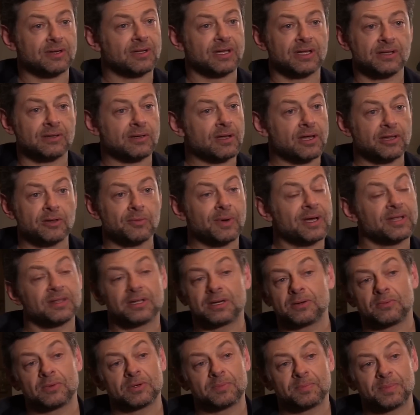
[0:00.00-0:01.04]
in, the, in the way that
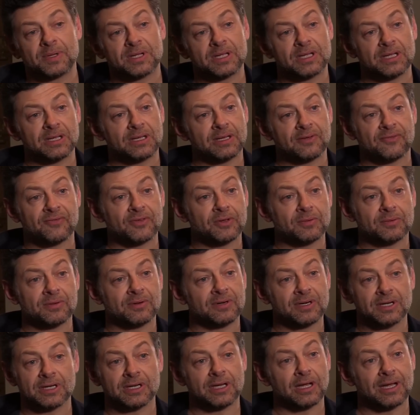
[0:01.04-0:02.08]
it would be if you
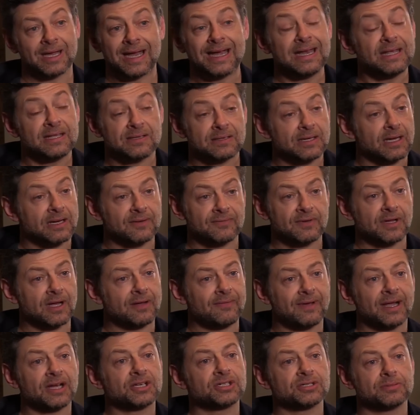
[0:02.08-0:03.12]
were in a li any kind of
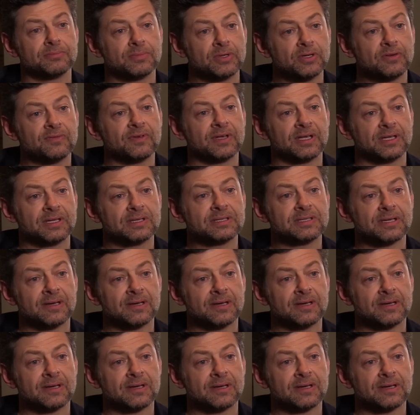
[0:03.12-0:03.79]
live action movie.